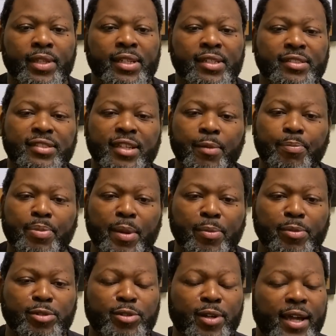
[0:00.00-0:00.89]
Some
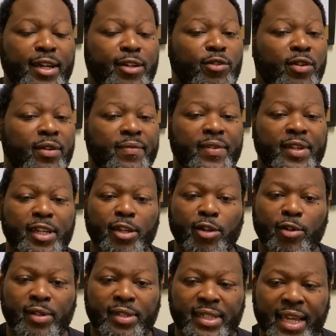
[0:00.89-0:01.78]
people try to do a
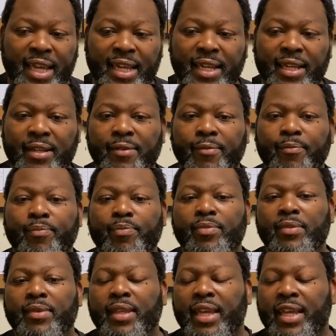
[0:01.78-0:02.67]
video a day,
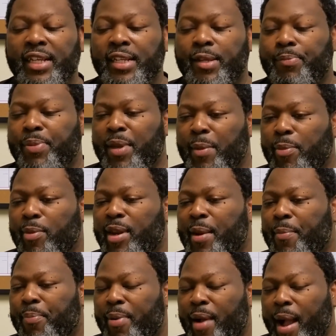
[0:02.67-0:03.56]
and the people
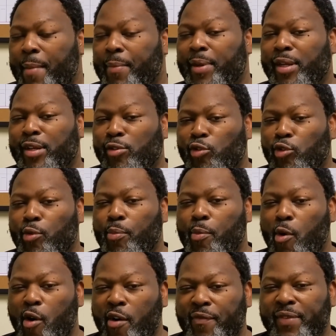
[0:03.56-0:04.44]
that probably could do
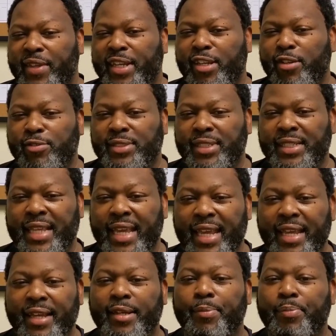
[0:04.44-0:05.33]
more videos a
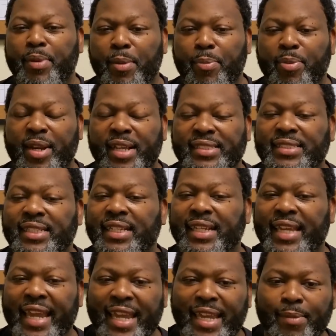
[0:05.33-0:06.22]
day are the people that's in
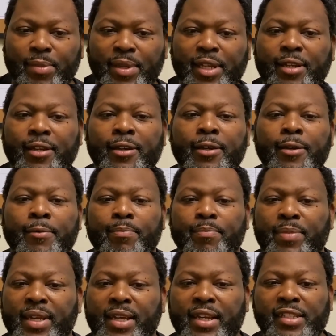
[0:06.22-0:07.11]
gaming.
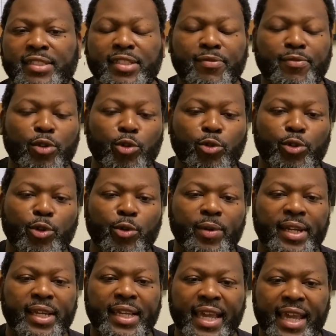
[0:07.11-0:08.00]
Because if you're
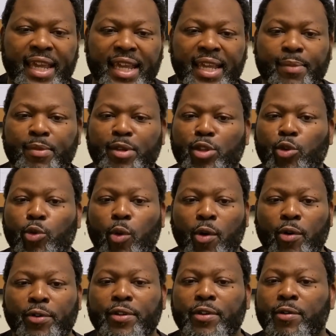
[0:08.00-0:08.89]
doing a game and you
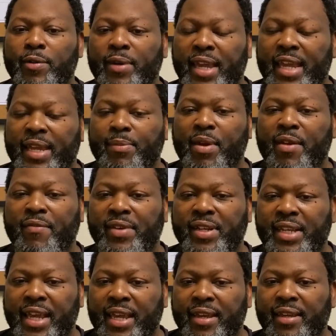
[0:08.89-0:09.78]
own your game every
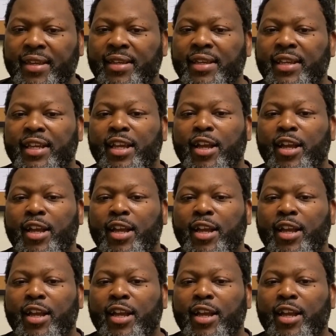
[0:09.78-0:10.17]
day,